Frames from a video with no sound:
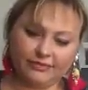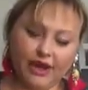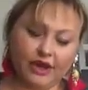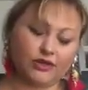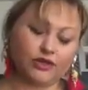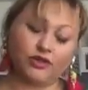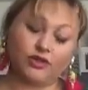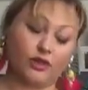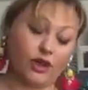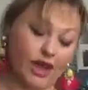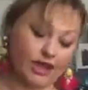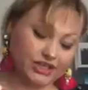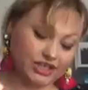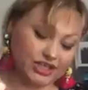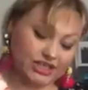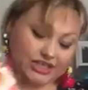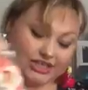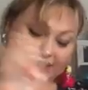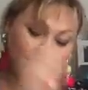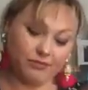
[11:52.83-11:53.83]
don't know, I
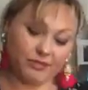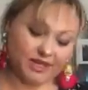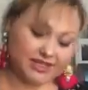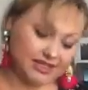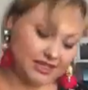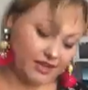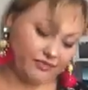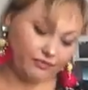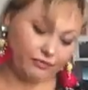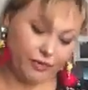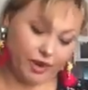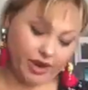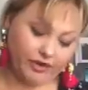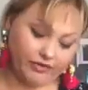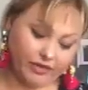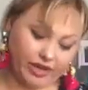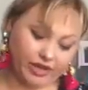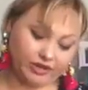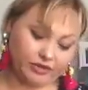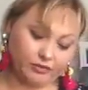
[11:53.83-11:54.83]
just see myself
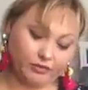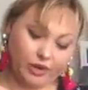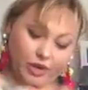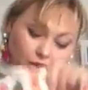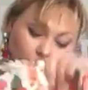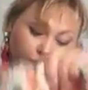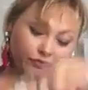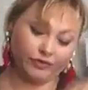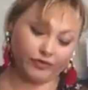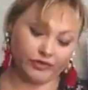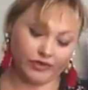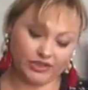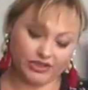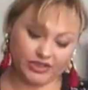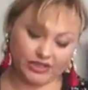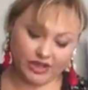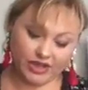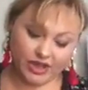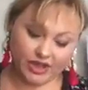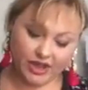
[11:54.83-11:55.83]
wearing it quite often
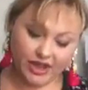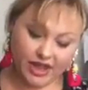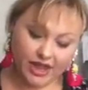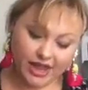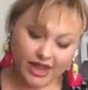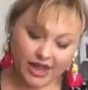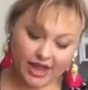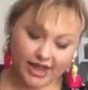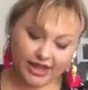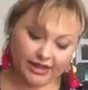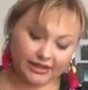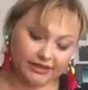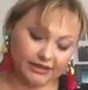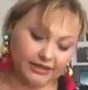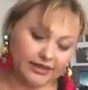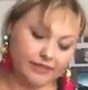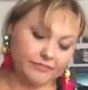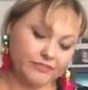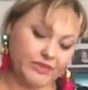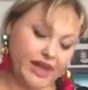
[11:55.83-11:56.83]
this year.
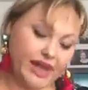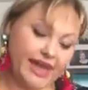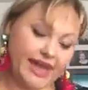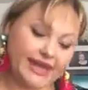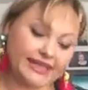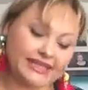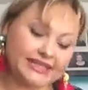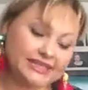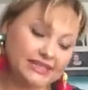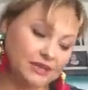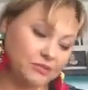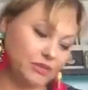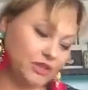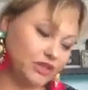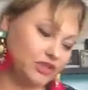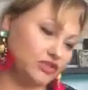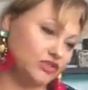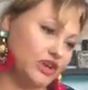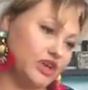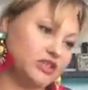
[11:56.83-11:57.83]
And I had a
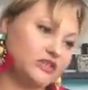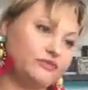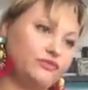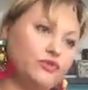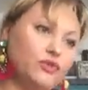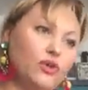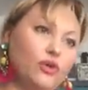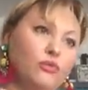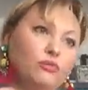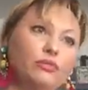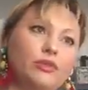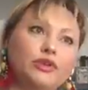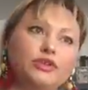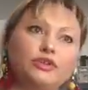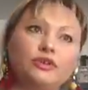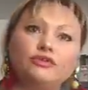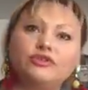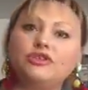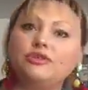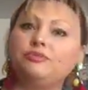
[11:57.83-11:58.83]
similar dress from
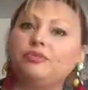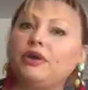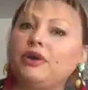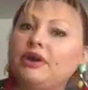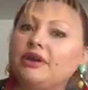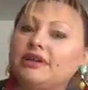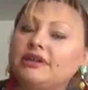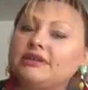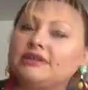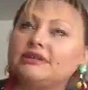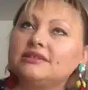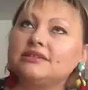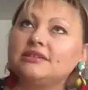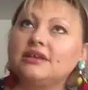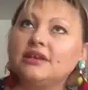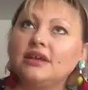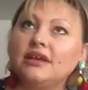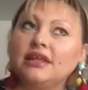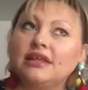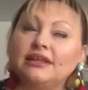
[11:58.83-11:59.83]
Dorothy
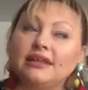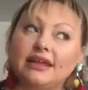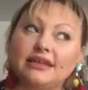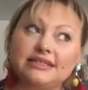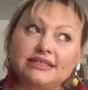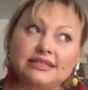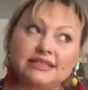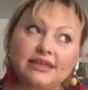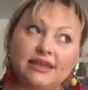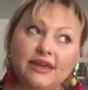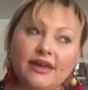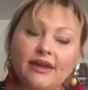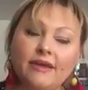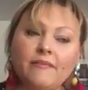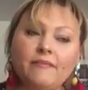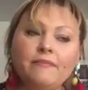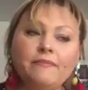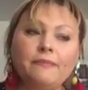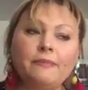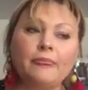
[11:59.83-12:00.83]
Perkins last
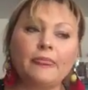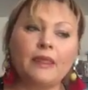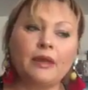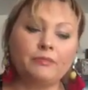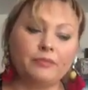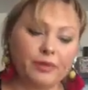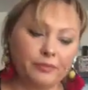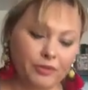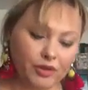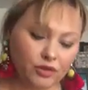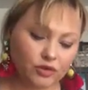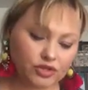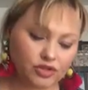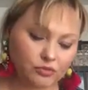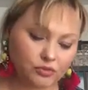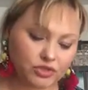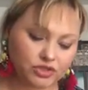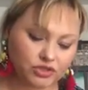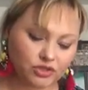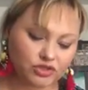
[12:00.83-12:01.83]
year, but because
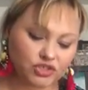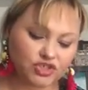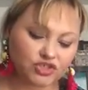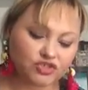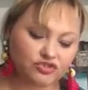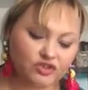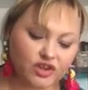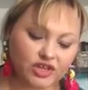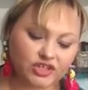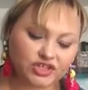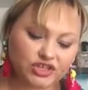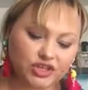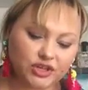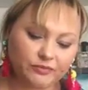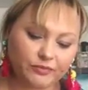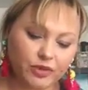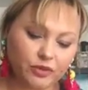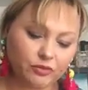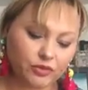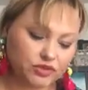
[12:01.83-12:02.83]
it was not stretchy,
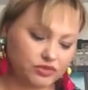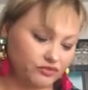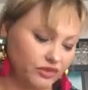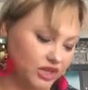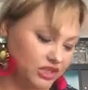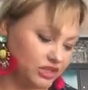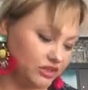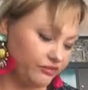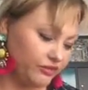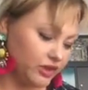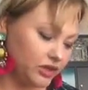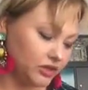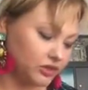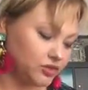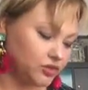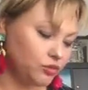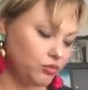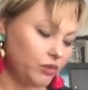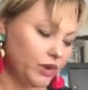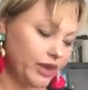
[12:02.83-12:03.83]
it was really
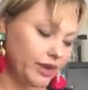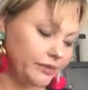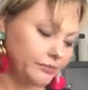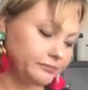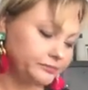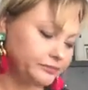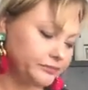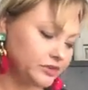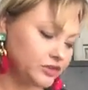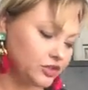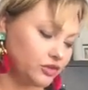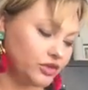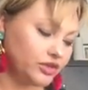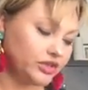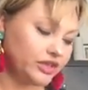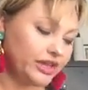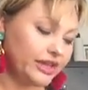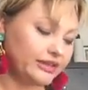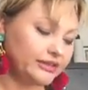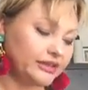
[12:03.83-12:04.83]
difficult to wear. So
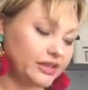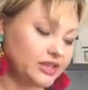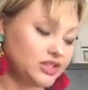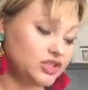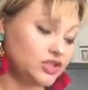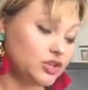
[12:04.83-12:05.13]
in the end, I